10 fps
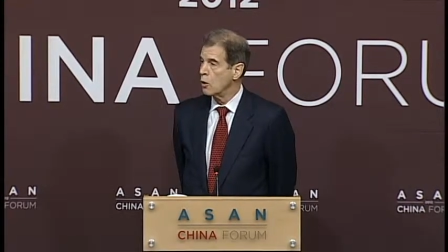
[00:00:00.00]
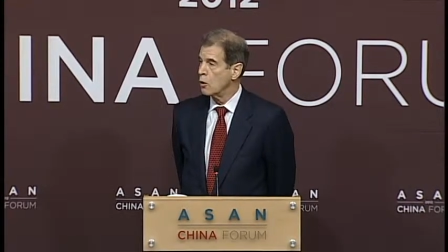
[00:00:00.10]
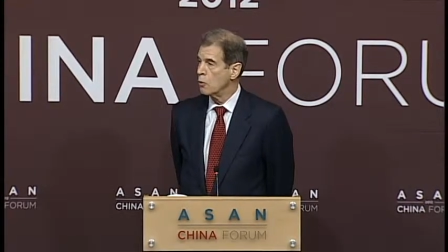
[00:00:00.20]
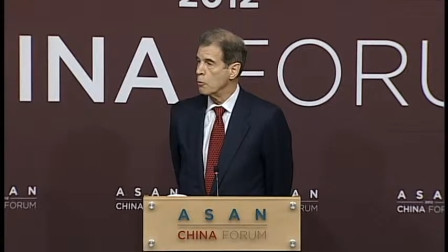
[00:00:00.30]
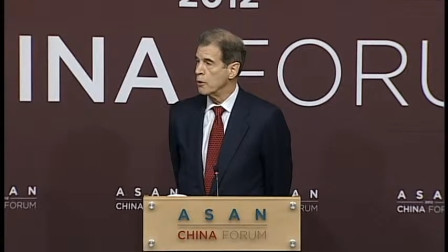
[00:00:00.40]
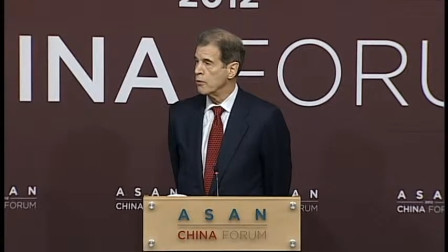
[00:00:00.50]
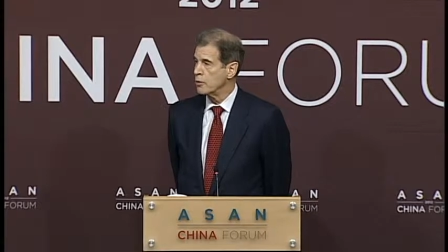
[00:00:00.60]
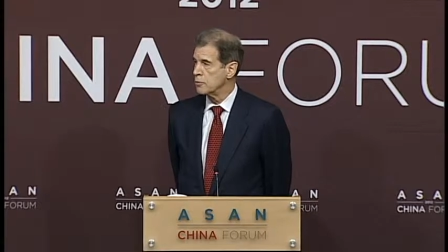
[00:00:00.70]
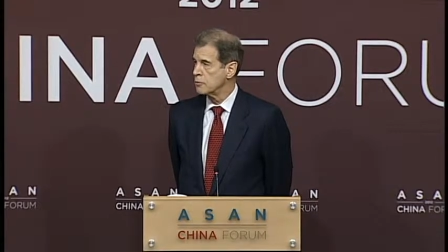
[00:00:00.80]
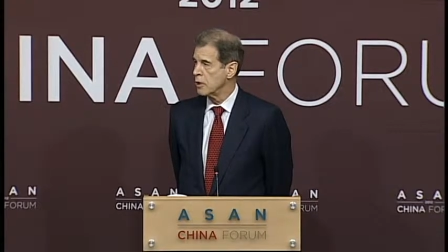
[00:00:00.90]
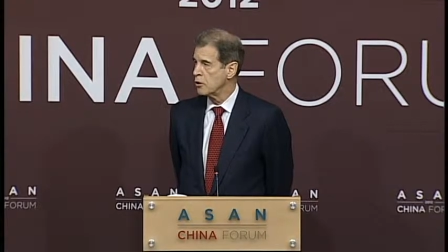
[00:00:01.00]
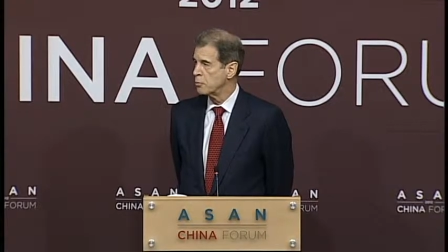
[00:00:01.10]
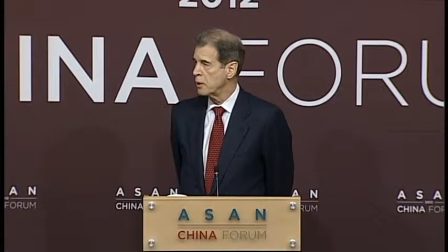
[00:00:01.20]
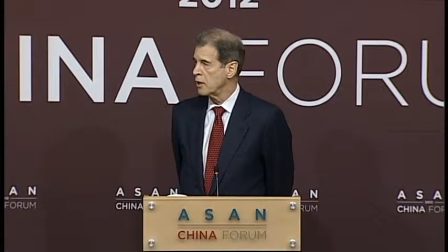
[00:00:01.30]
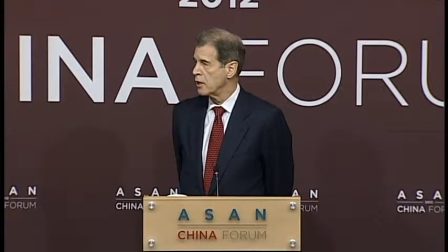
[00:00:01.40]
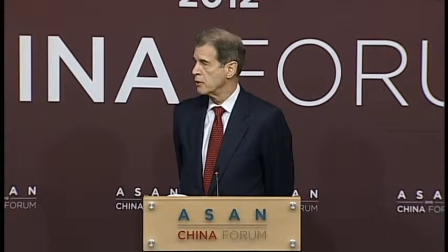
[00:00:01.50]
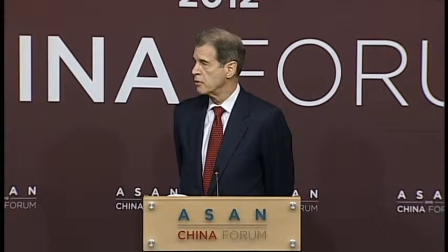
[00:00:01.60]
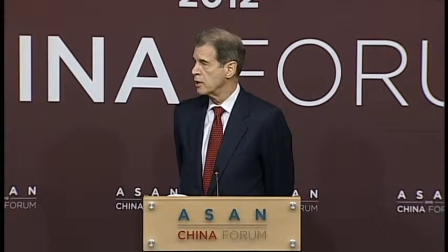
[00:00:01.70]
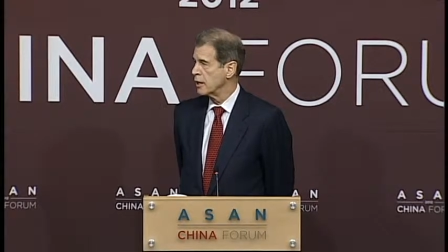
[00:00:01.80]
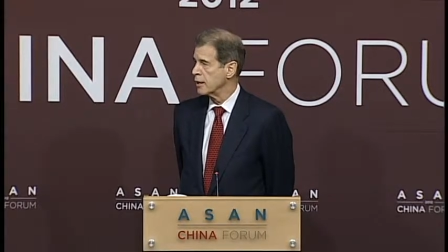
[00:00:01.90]
we've
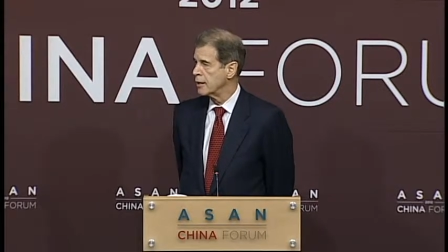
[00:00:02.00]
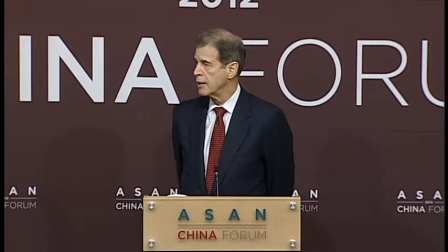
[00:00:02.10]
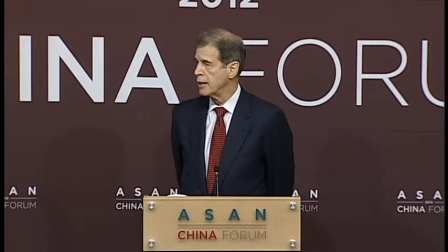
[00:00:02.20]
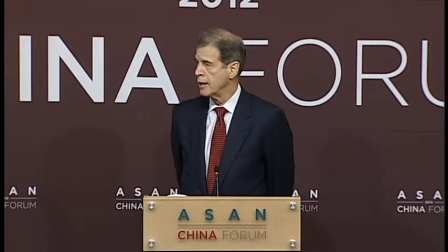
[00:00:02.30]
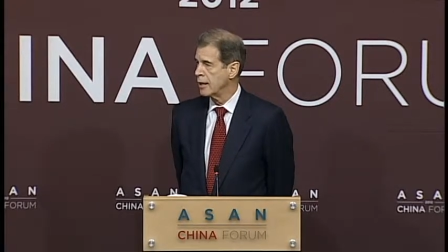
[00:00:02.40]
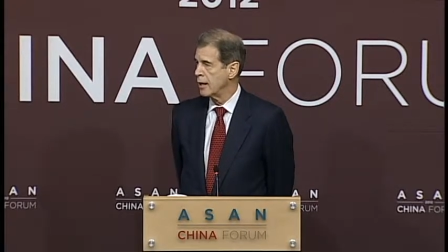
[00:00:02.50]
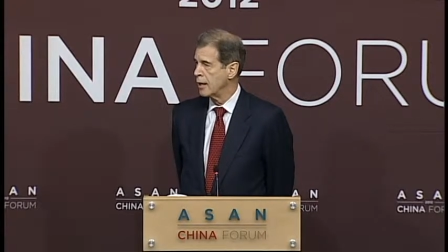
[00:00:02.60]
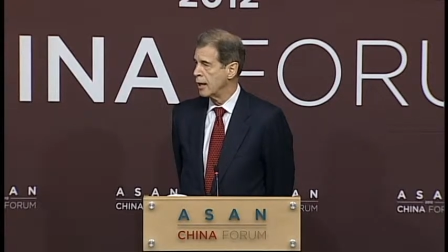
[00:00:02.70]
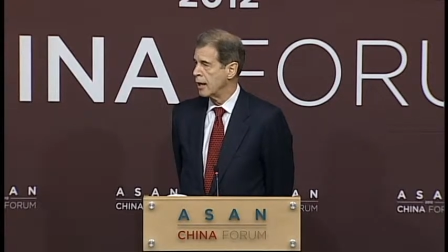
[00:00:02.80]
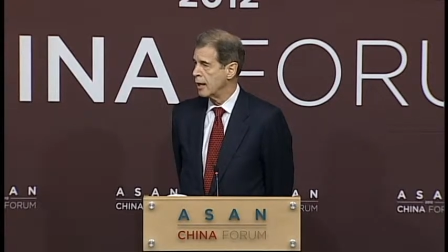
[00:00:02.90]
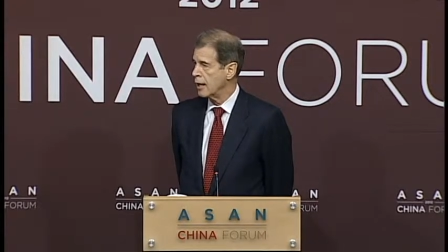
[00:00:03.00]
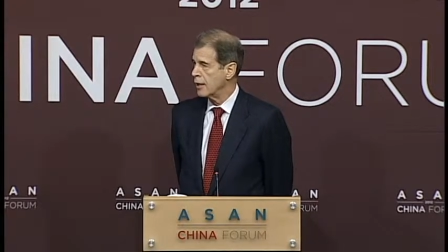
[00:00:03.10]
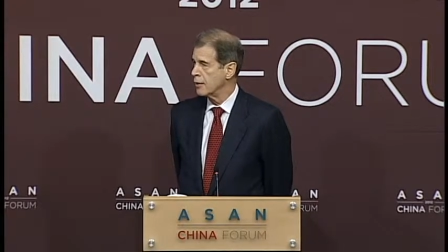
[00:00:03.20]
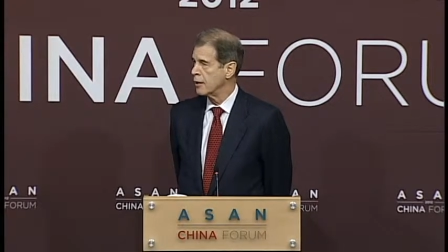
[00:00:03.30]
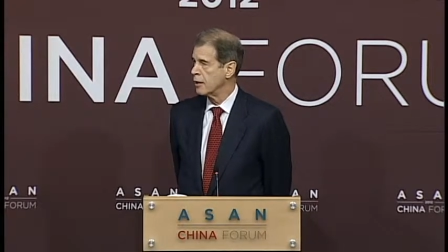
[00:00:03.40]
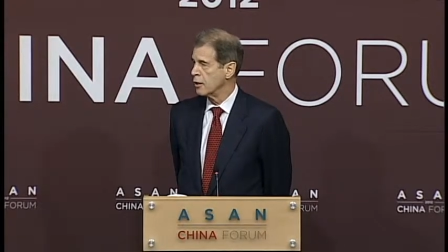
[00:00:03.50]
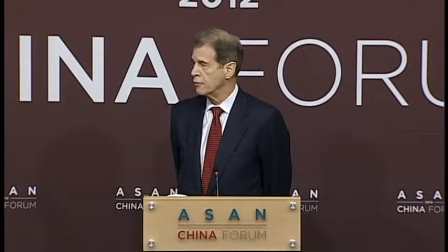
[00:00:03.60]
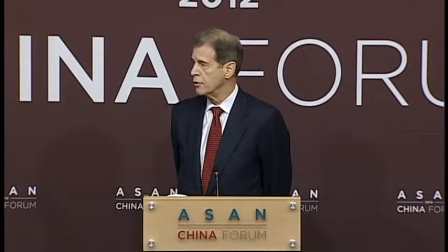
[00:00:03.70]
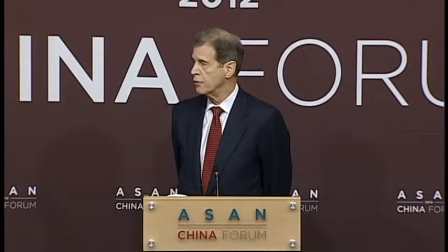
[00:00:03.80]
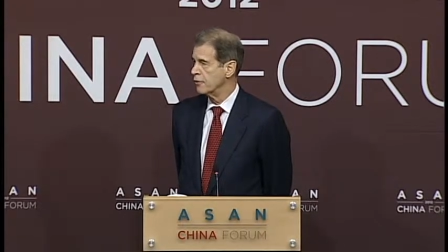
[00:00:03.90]
experienced an era of
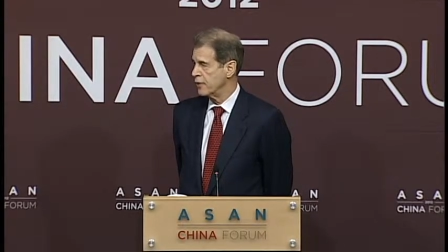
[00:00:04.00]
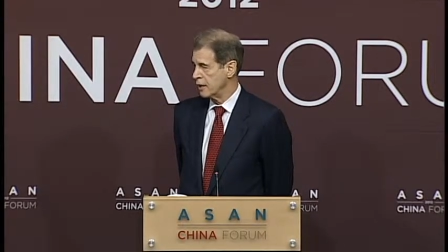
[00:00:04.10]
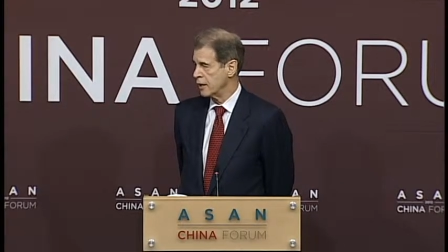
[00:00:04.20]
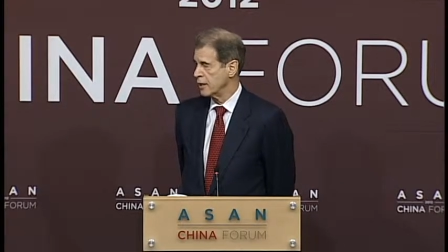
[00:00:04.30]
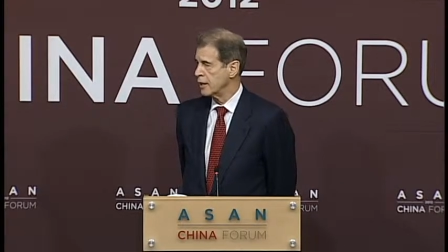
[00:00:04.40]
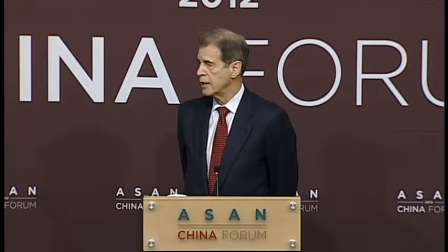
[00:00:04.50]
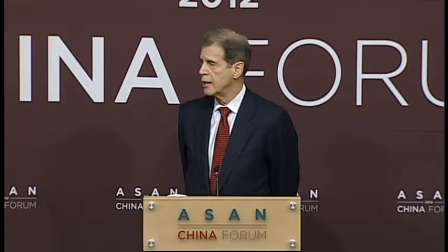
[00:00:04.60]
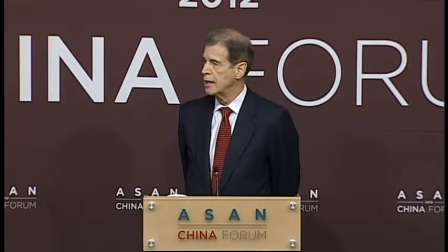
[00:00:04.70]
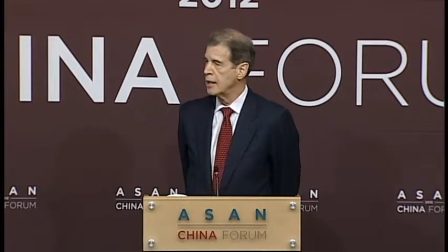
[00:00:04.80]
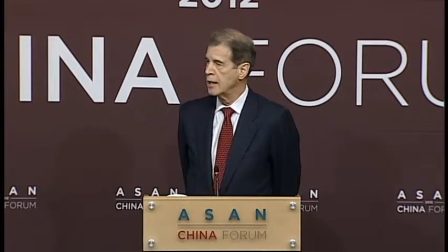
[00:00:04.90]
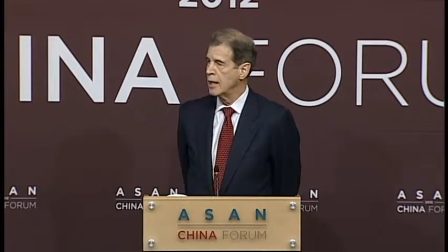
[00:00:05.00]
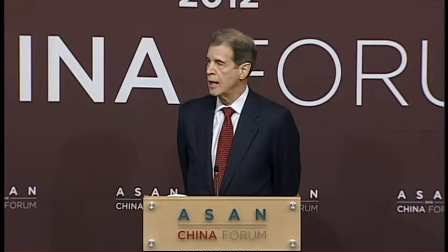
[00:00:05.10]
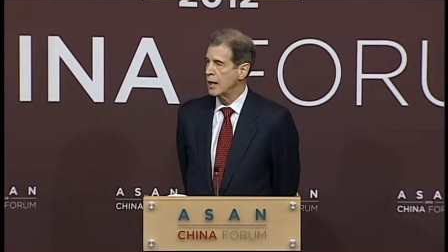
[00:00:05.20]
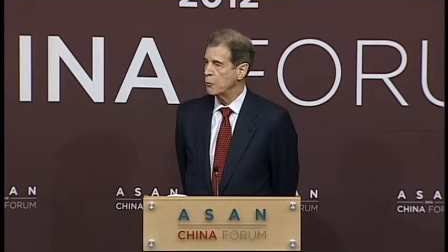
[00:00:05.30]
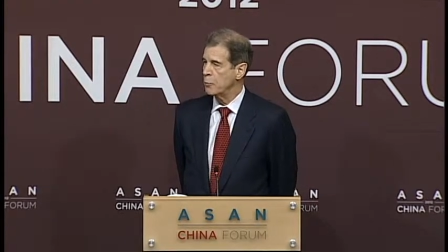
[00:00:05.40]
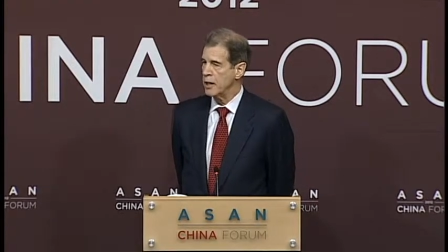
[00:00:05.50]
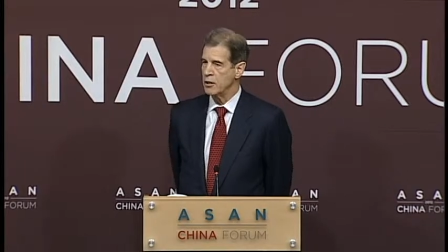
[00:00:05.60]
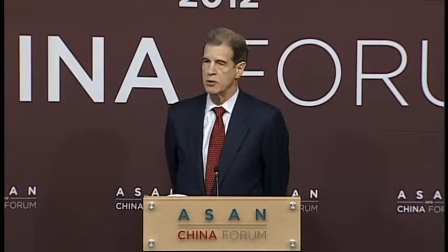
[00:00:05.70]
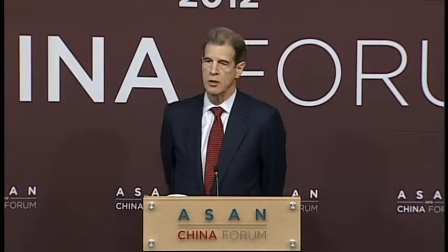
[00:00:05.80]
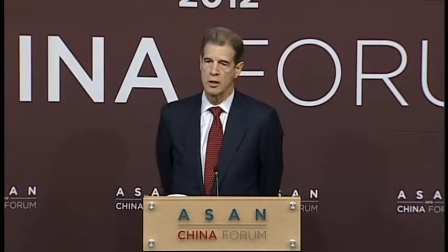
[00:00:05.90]
good feeling
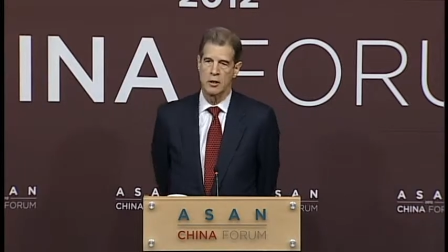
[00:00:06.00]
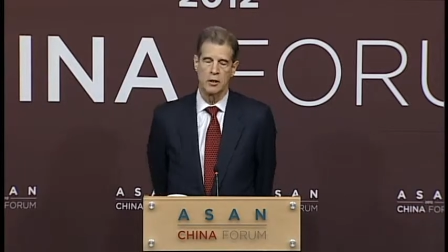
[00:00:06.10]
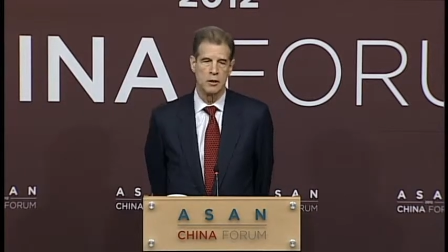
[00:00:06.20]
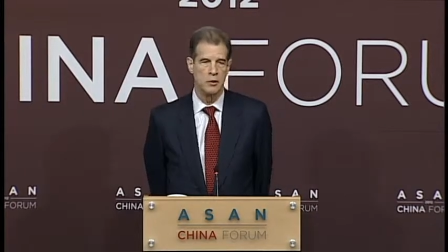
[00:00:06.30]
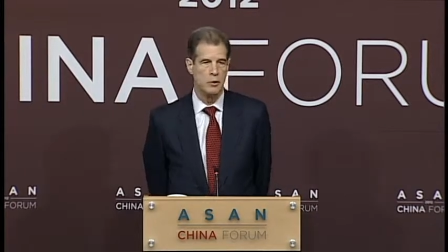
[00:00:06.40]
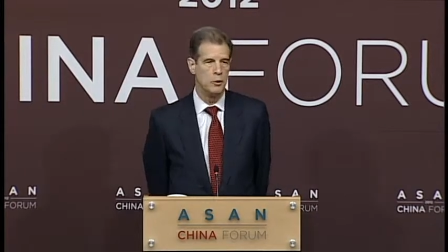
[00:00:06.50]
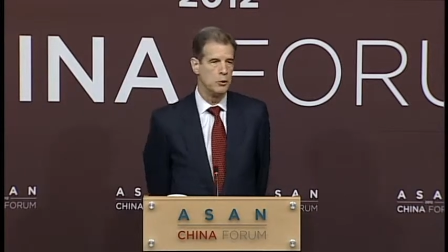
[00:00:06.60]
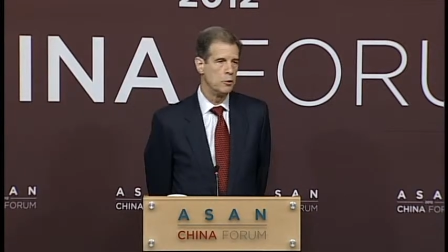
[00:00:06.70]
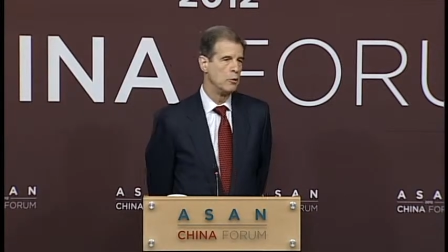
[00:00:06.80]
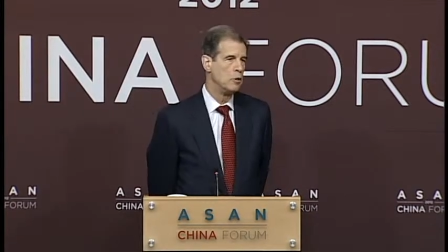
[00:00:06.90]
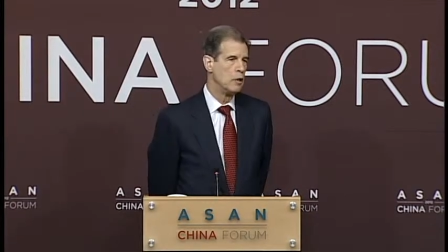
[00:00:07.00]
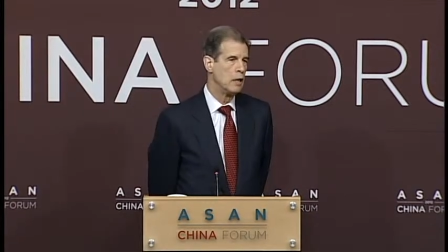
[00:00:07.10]
based on new